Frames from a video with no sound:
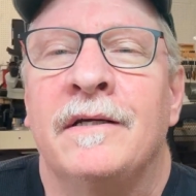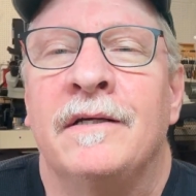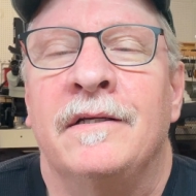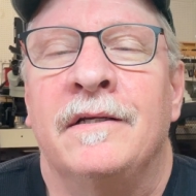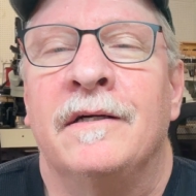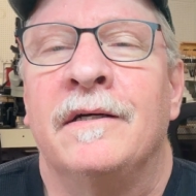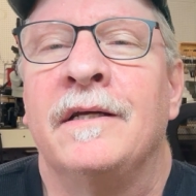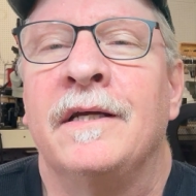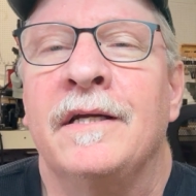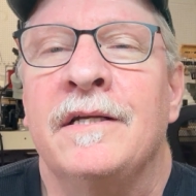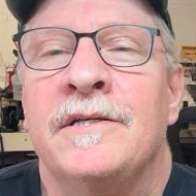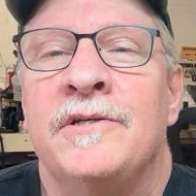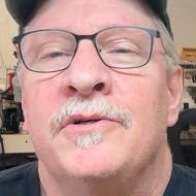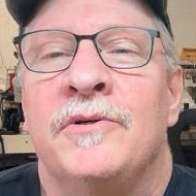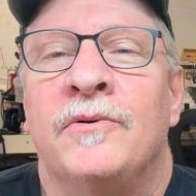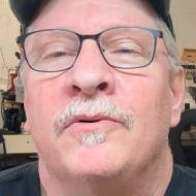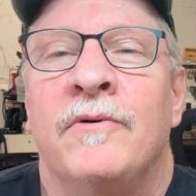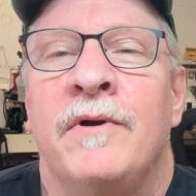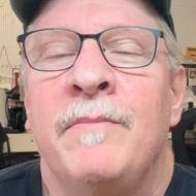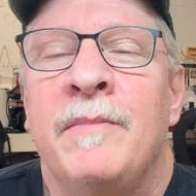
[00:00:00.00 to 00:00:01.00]
Doug at
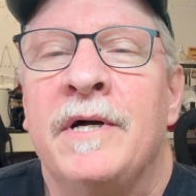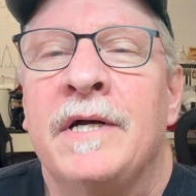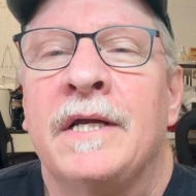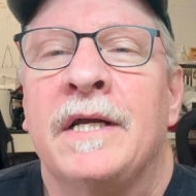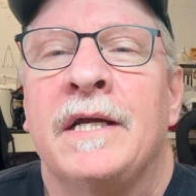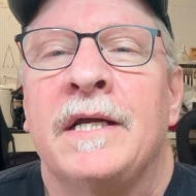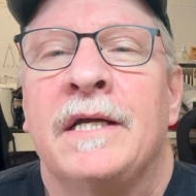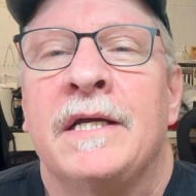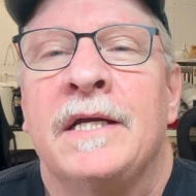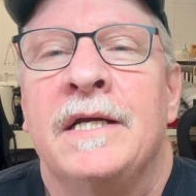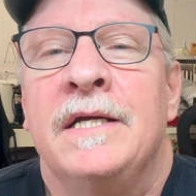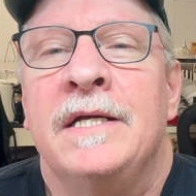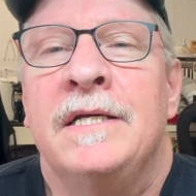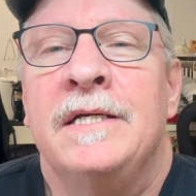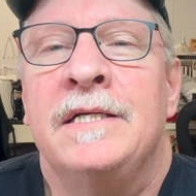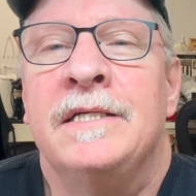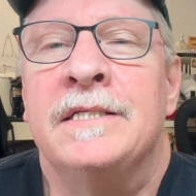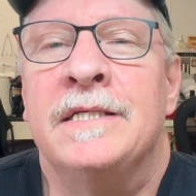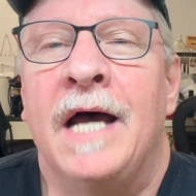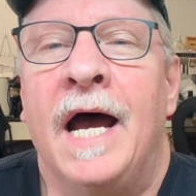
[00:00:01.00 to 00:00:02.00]

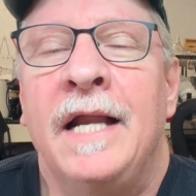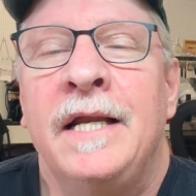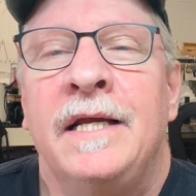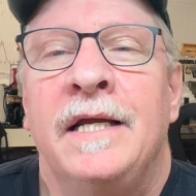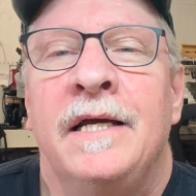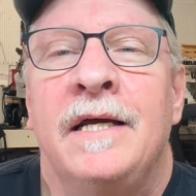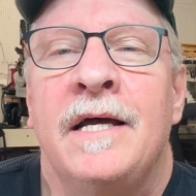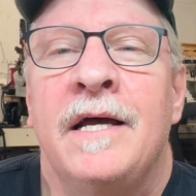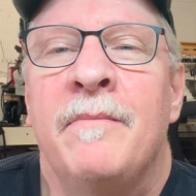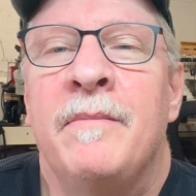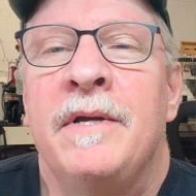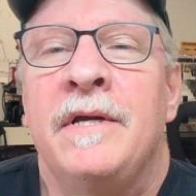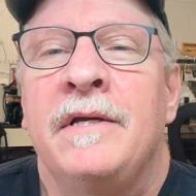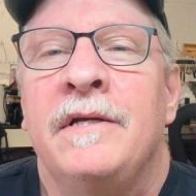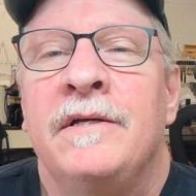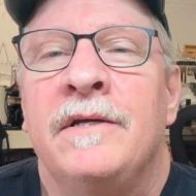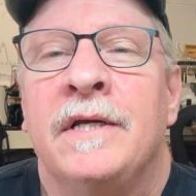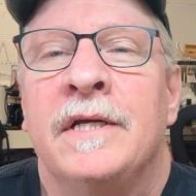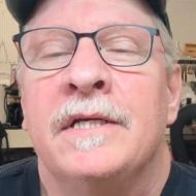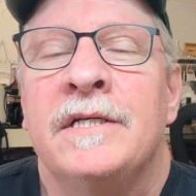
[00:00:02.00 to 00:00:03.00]
jewelrymonk.com.
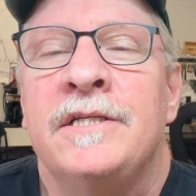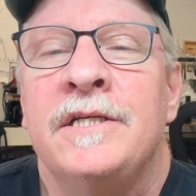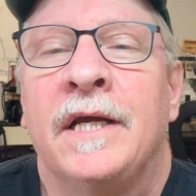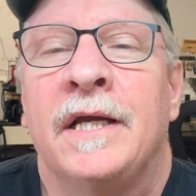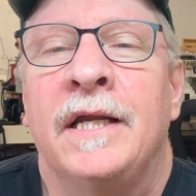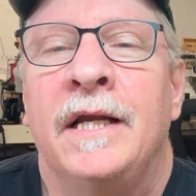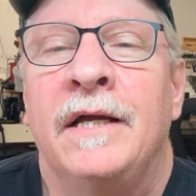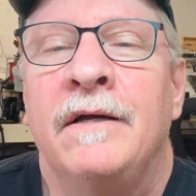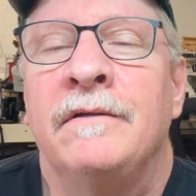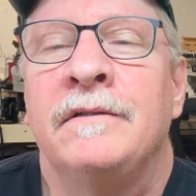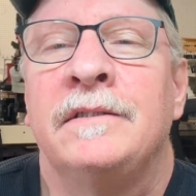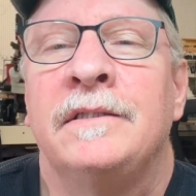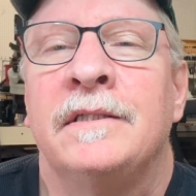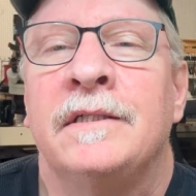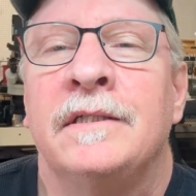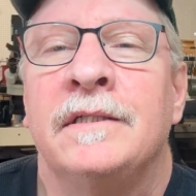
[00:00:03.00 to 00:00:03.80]
You can check it out,